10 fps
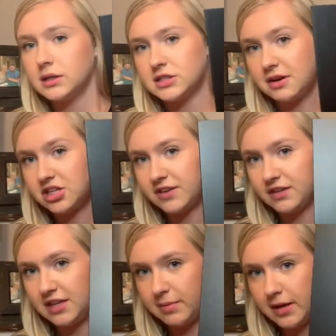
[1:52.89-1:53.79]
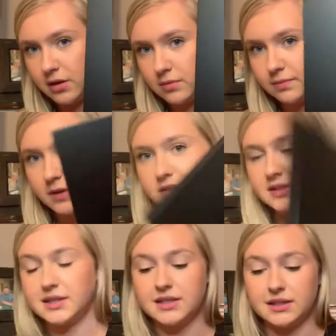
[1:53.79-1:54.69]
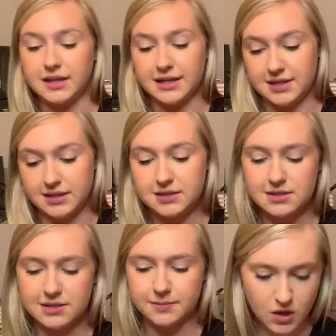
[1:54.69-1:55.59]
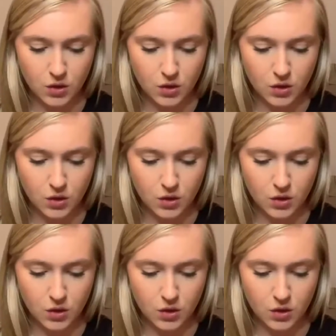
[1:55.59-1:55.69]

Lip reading: So I just have to keep it out. But it looks like this.